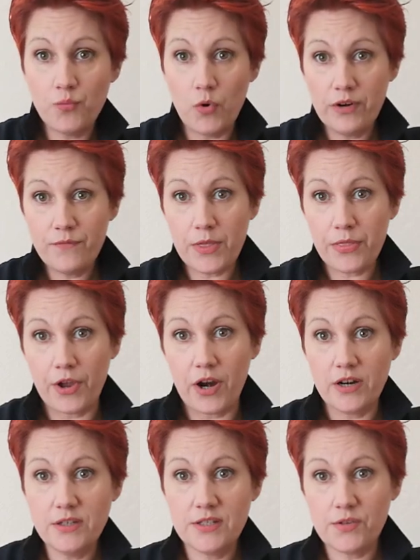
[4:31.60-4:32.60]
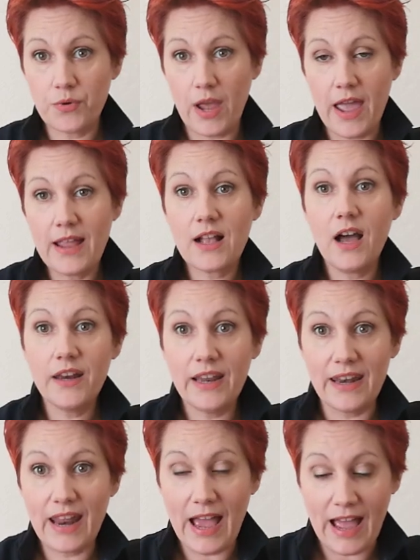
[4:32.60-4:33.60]
one of the thirds, okay, cut
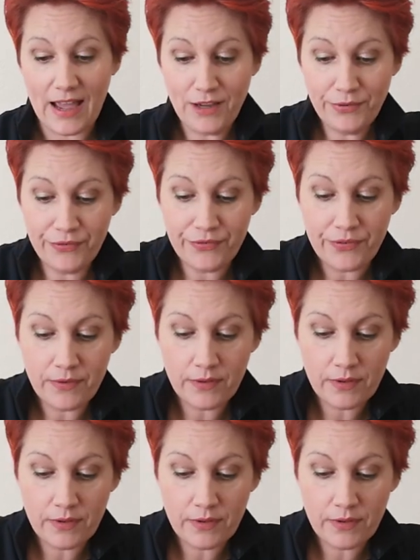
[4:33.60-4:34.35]
it in half.